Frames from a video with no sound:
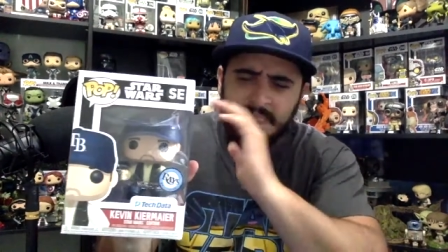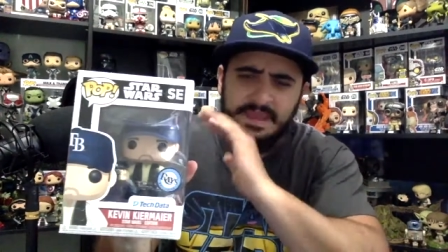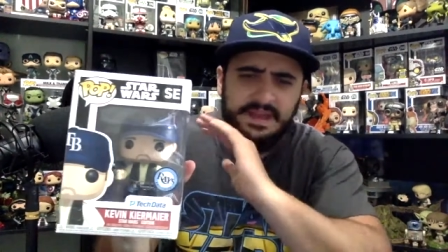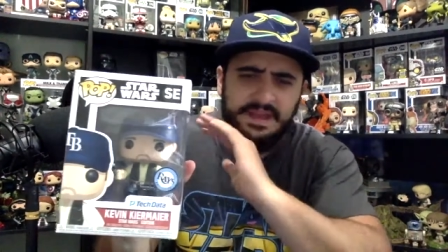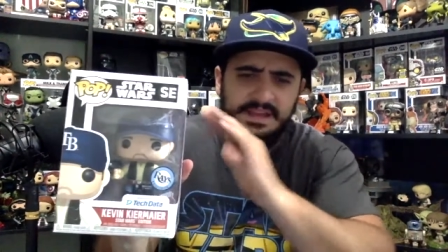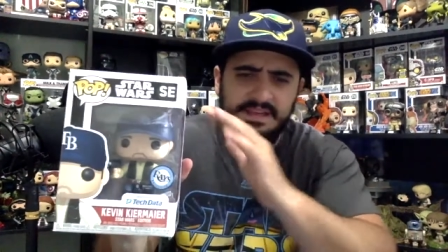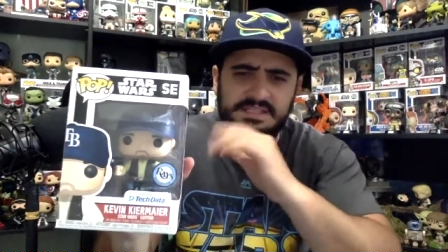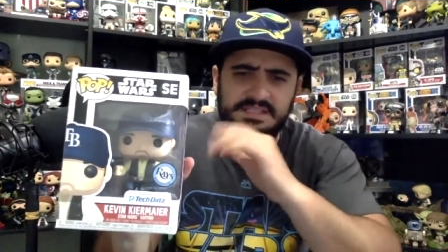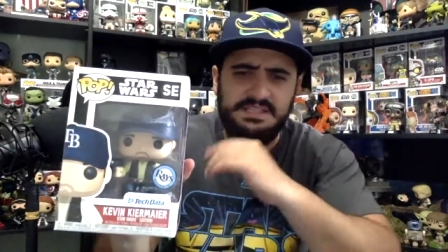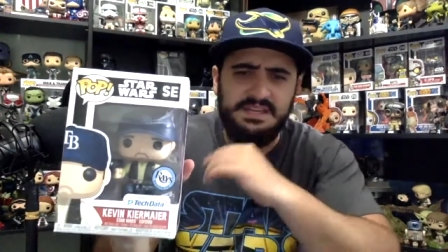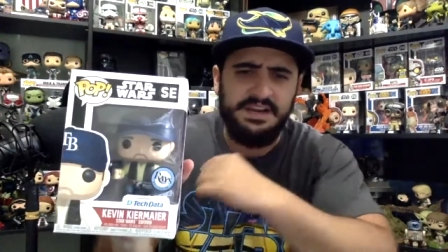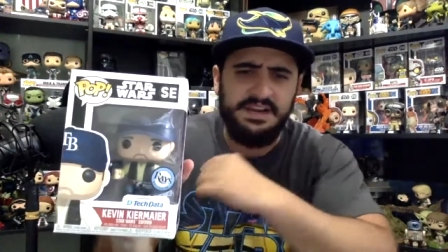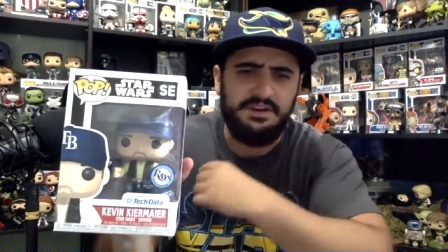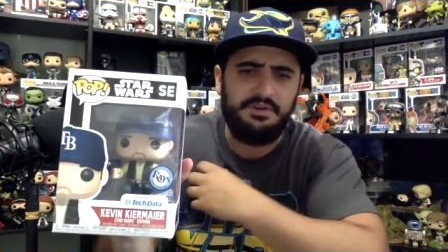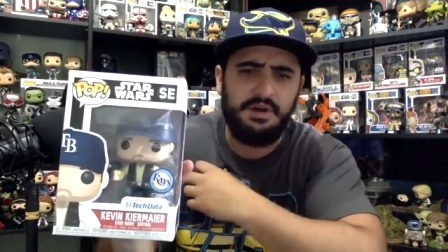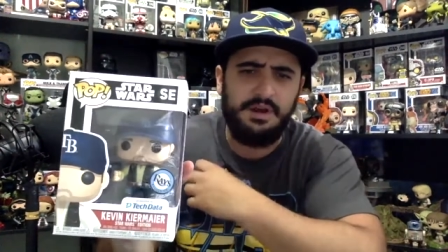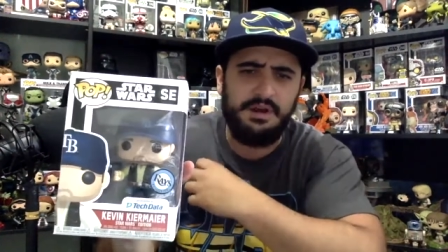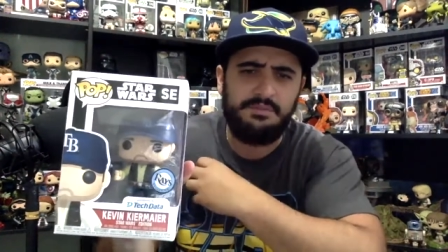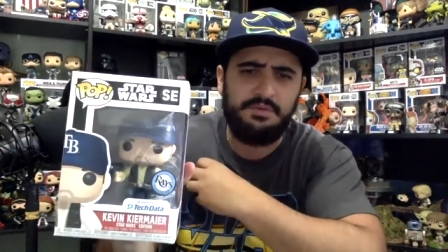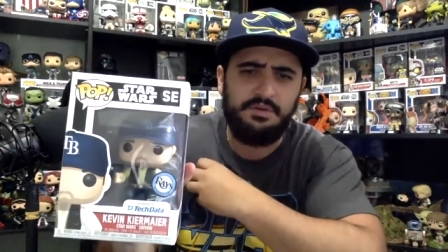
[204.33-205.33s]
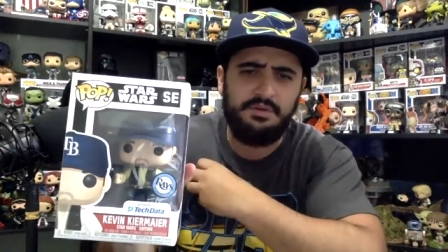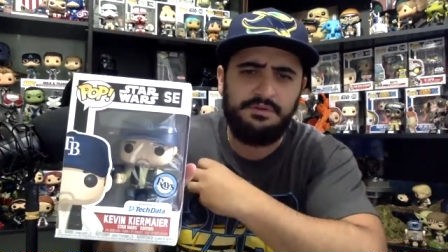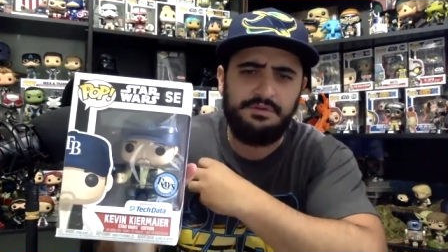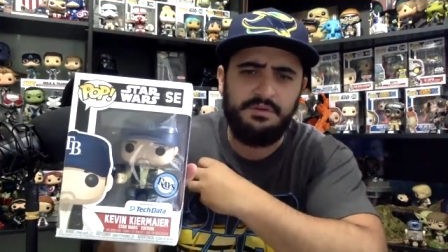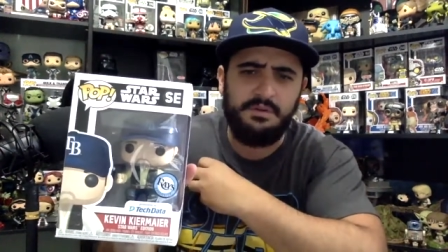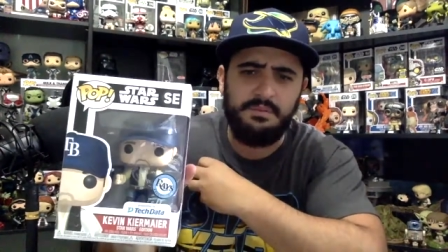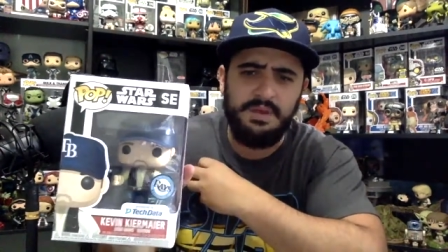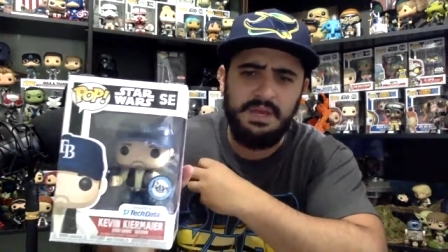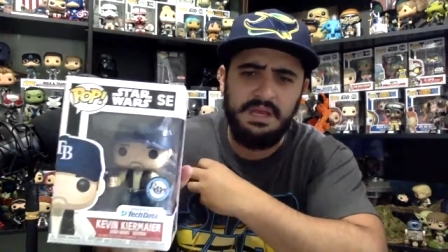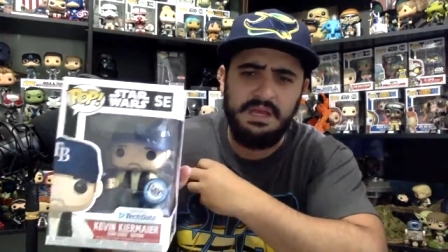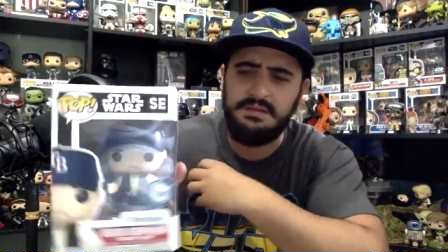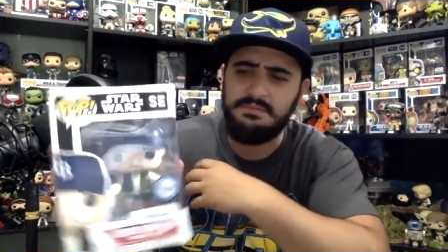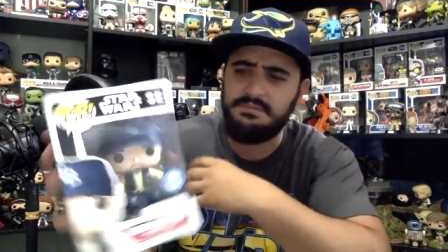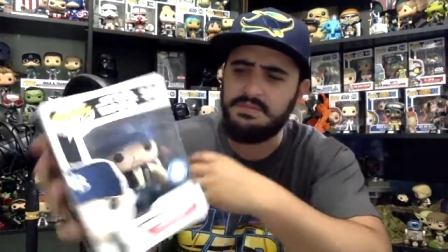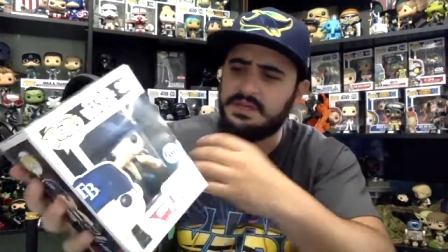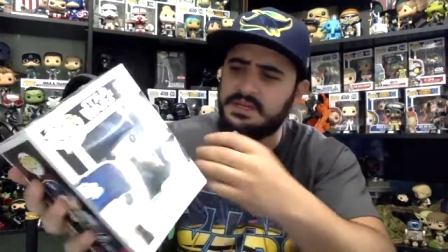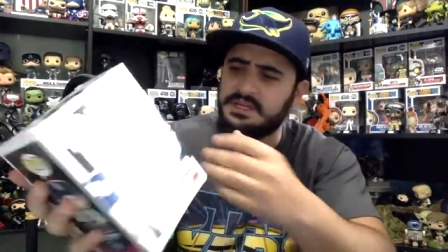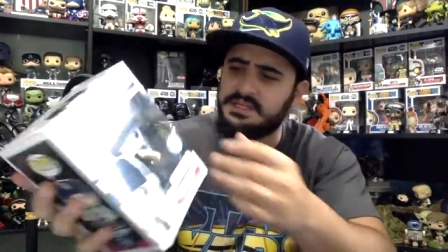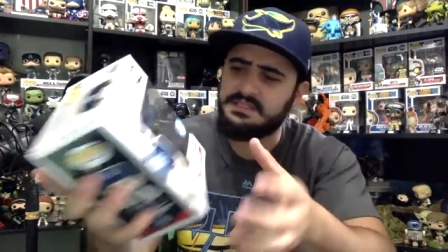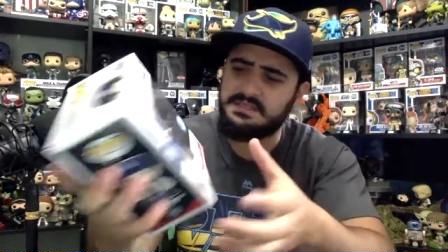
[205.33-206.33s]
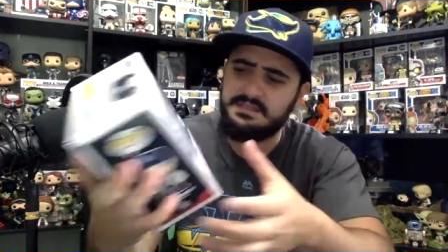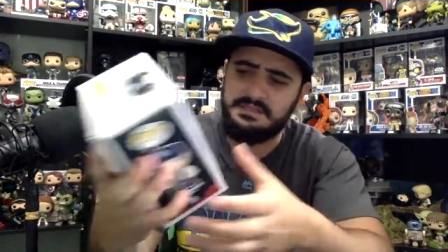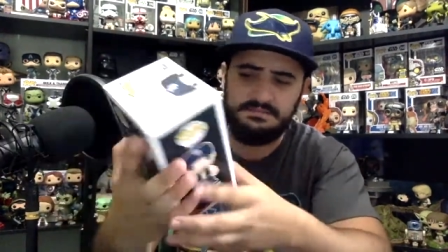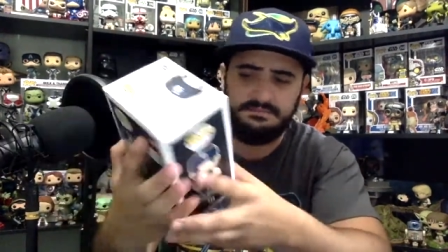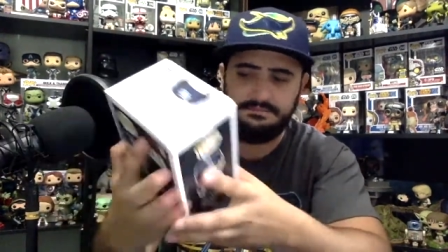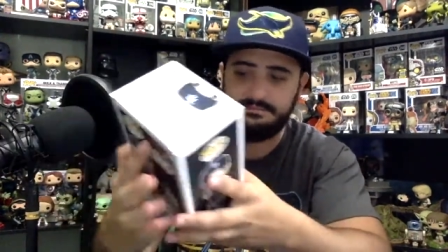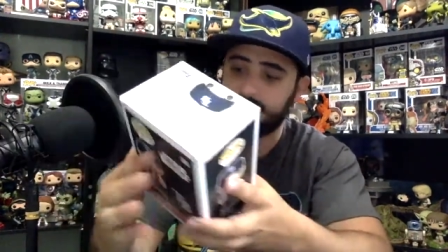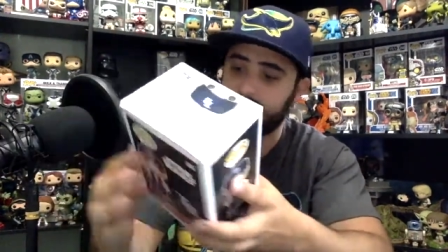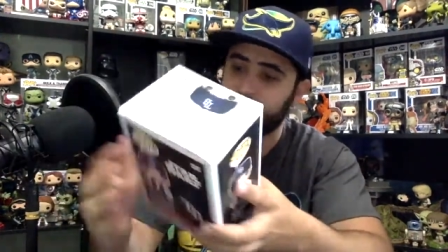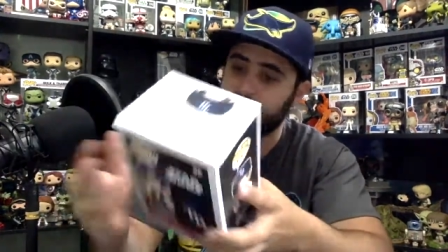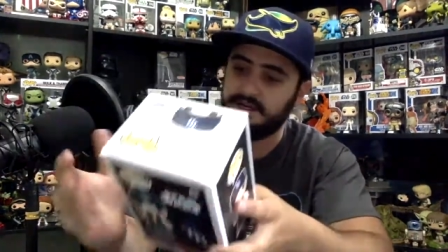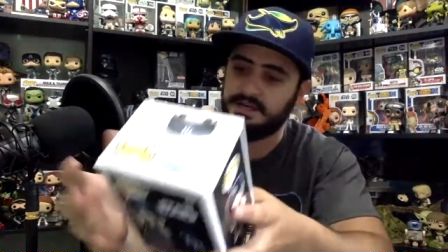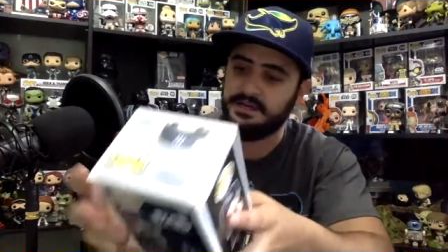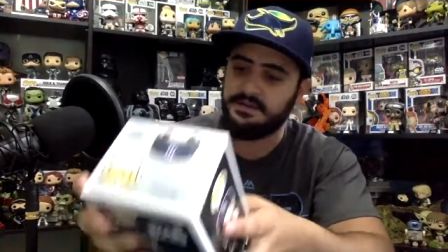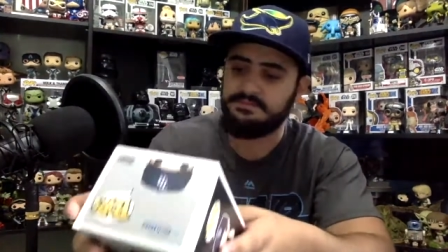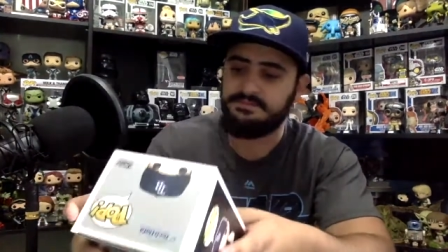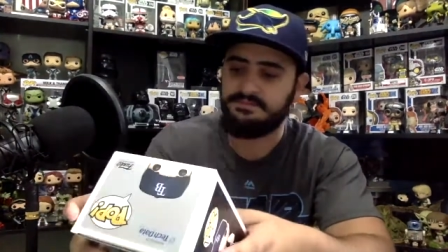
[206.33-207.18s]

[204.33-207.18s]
is incredible for me because, you know,